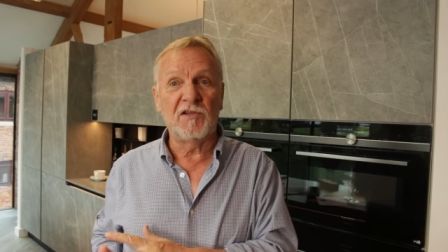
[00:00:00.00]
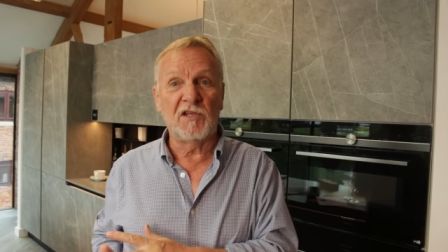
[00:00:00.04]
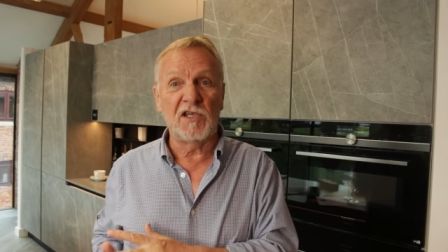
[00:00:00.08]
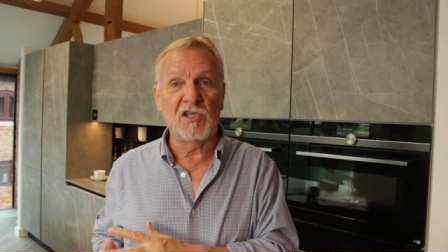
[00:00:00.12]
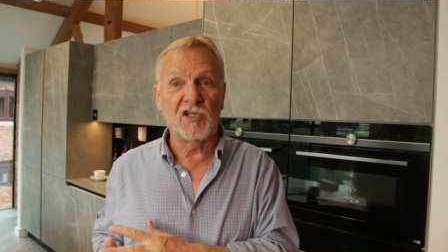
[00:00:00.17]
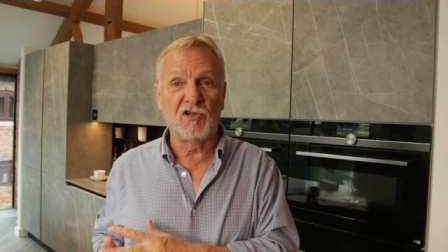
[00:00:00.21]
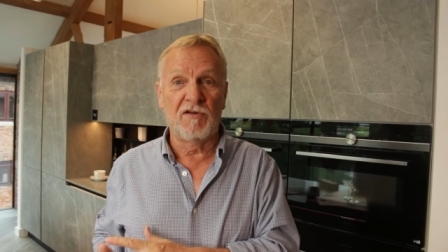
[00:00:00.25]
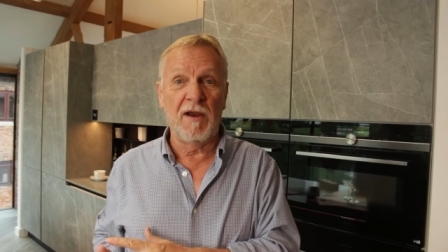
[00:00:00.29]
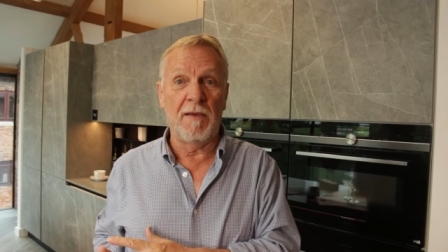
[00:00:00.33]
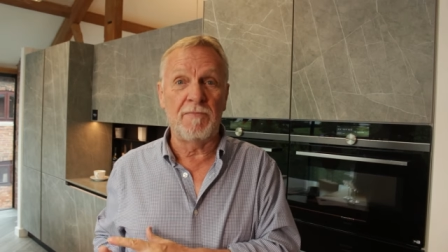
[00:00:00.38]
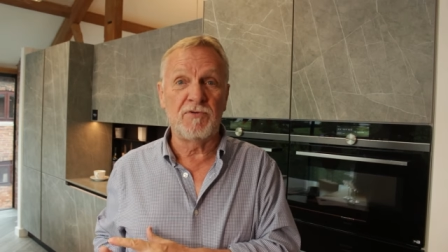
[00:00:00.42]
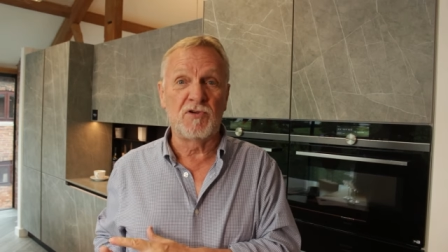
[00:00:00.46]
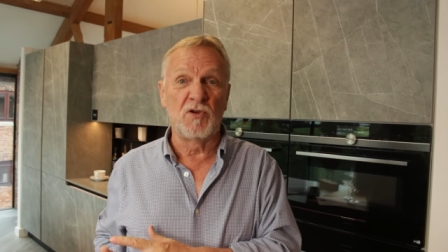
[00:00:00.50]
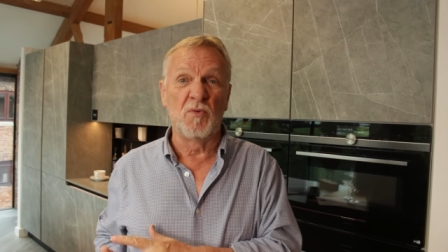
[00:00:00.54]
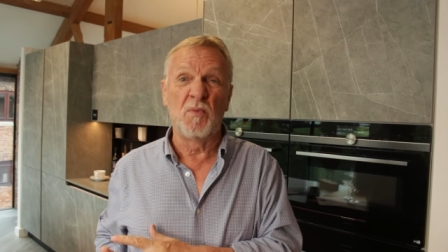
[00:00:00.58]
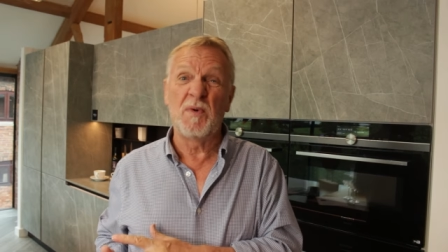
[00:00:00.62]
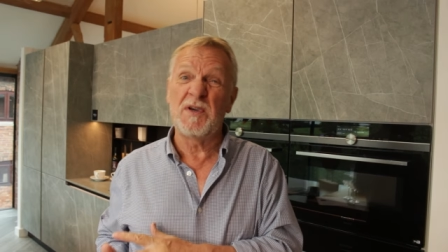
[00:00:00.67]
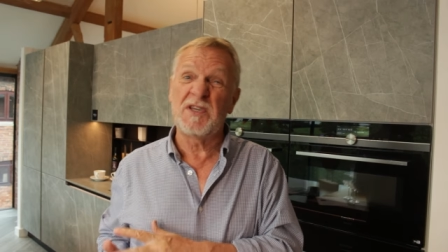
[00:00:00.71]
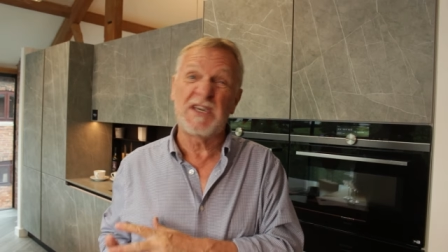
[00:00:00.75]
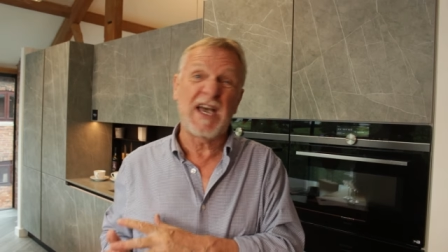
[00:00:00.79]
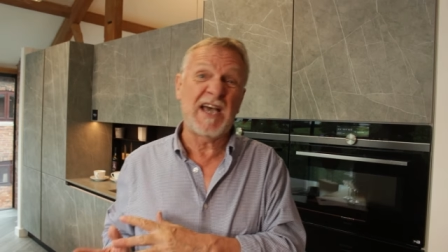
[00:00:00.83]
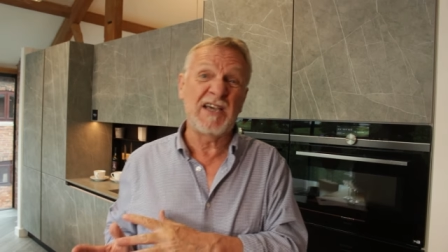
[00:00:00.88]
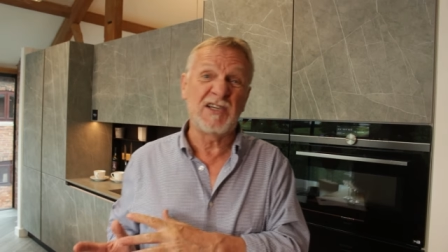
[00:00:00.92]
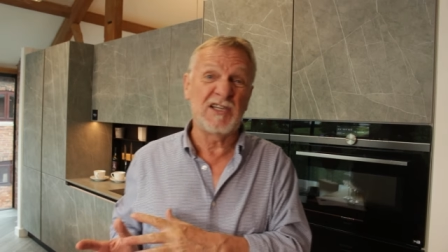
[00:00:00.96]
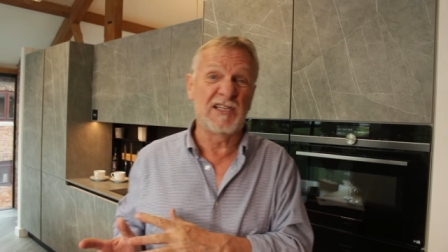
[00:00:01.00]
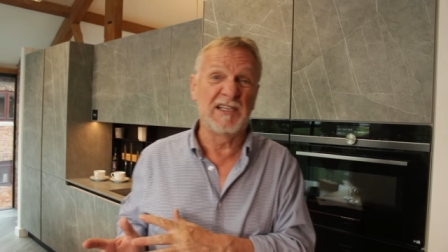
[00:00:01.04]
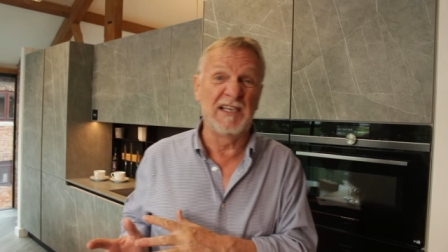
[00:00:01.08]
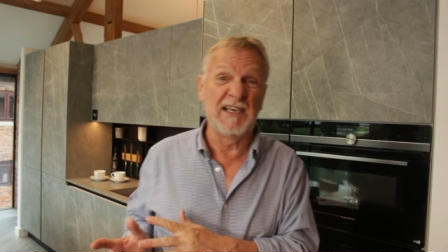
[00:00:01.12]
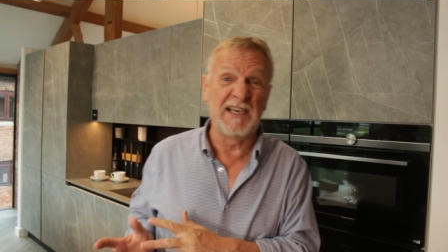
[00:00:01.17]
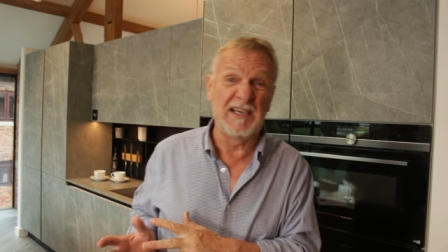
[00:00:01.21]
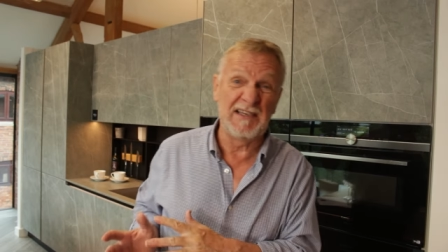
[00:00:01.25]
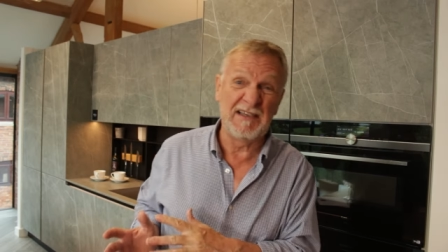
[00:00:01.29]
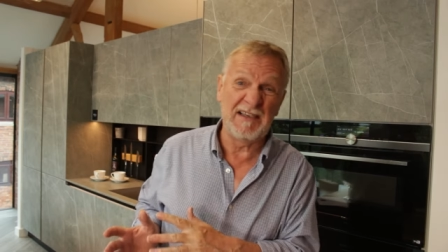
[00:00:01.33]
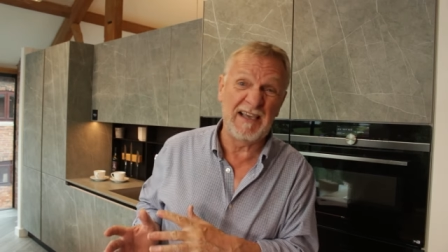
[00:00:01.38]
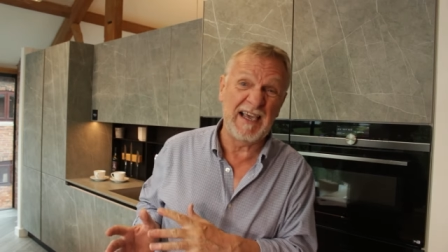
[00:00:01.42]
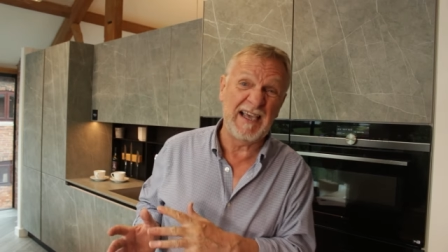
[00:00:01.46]
description, which
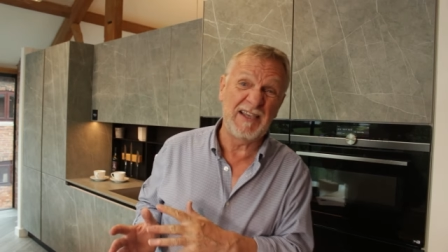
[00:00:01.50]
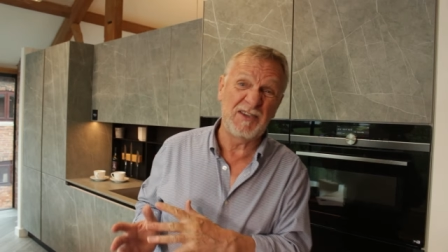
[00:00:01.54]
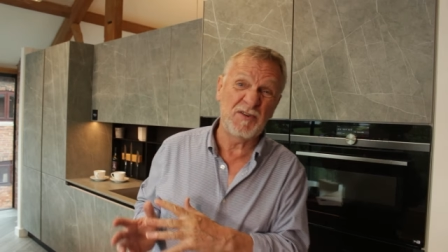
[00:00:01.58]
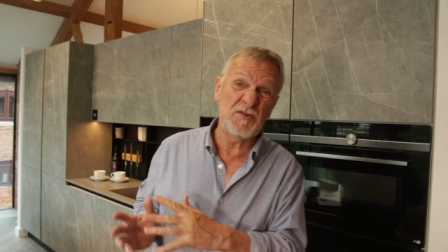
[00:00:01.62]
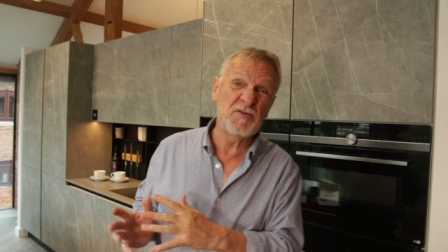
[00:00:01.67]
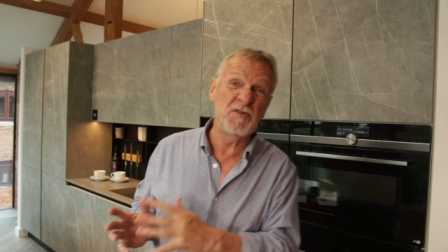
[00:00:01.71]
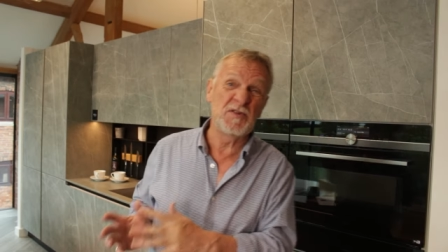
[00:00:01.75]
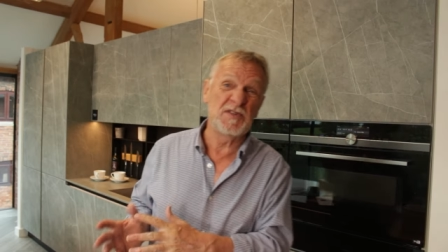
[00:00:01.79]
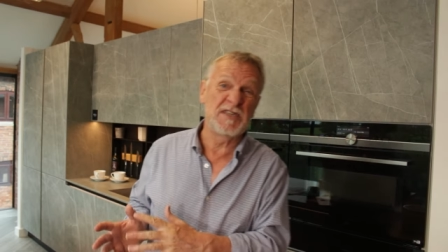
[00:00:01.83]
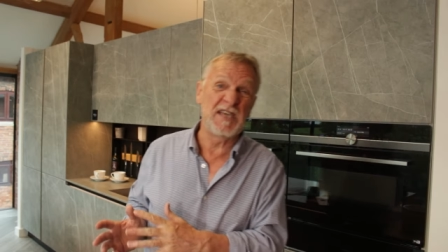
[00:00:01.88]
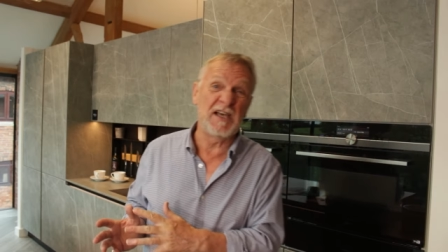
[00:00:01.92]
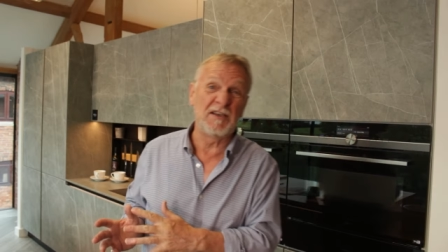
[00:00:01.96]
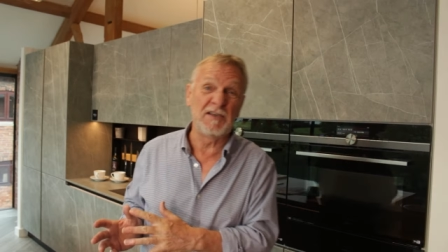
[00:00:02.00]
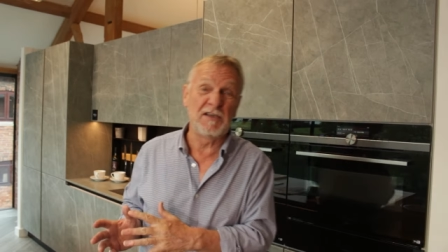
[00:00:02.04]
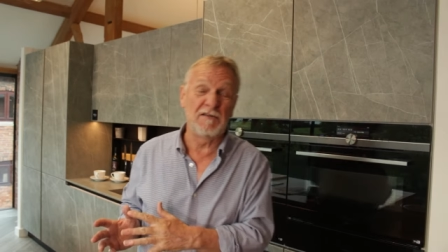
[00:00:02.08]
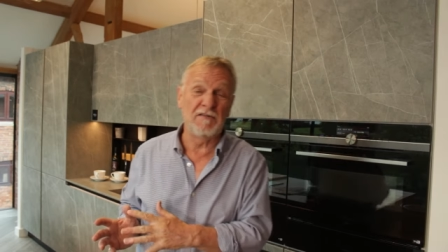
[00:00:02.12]
actually it doesn't tell